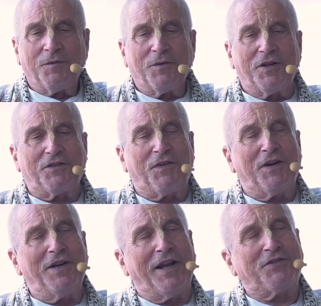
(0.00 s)
But it's a
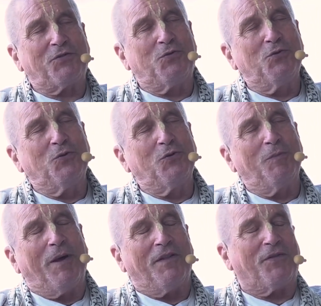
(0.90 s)
very nice cool
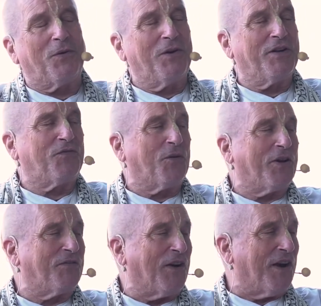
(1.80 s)
month, only
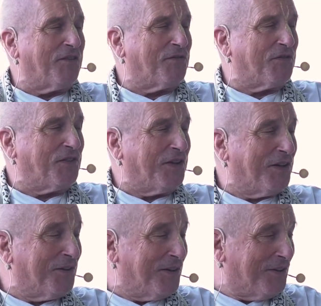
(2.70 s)
45, 50
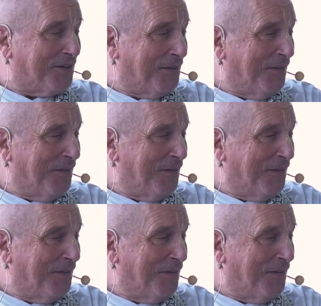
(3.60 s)
degrees.